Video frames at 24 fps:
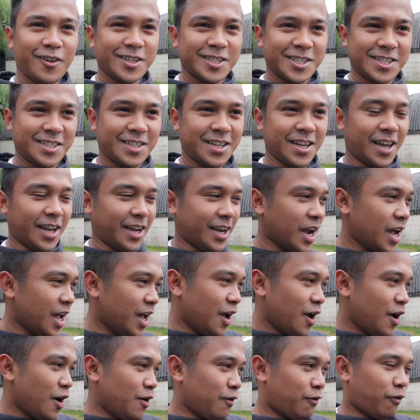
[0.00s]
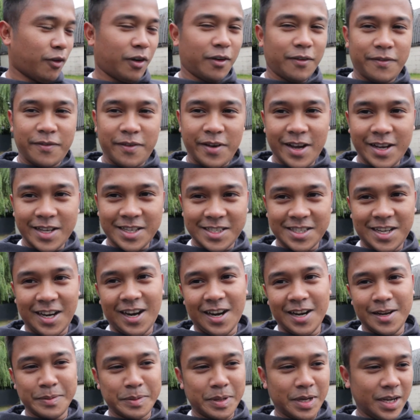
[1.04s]
does it take for a first
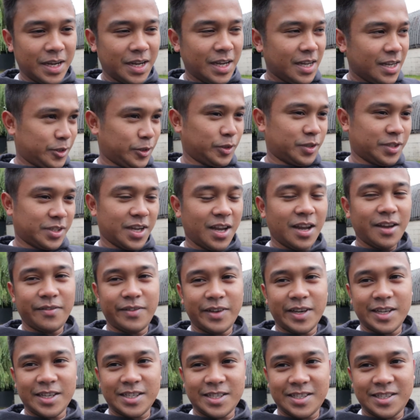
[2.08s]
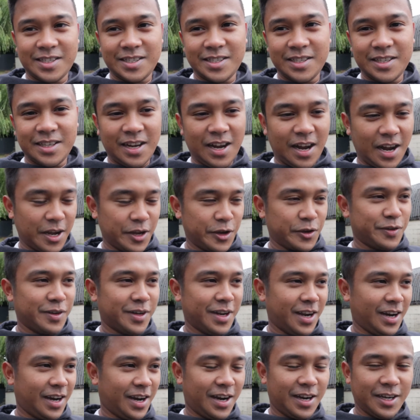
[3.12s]
timer to service a
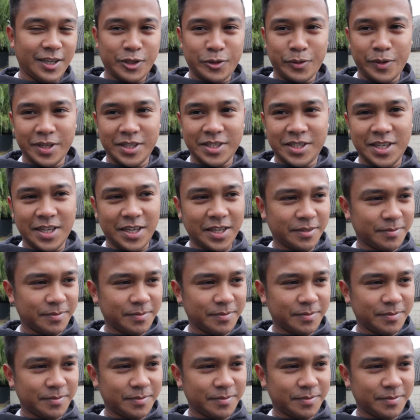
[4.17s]
Hyundai i20?